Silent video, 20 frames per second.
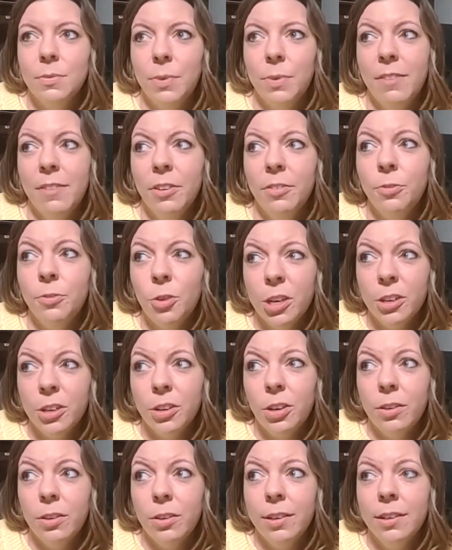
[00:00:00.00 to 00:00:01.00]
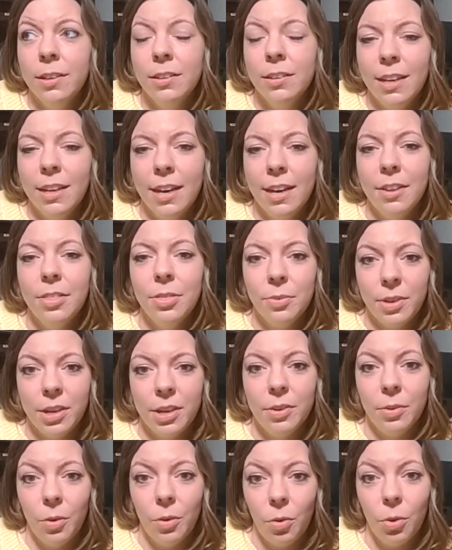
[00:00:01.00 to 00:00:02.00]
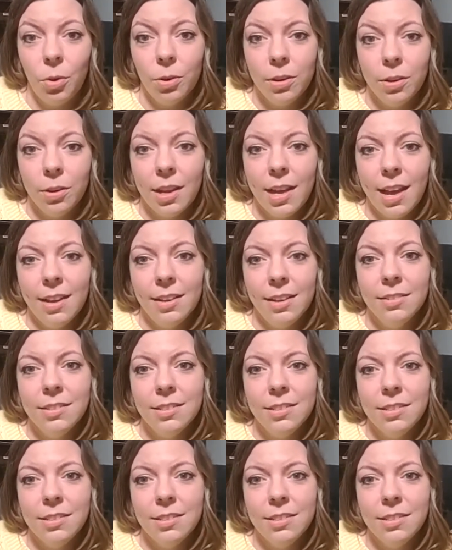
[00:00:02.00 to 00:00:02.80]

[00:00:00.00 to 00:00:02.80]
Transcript: We have a 4-year-old and a 3-year-old, and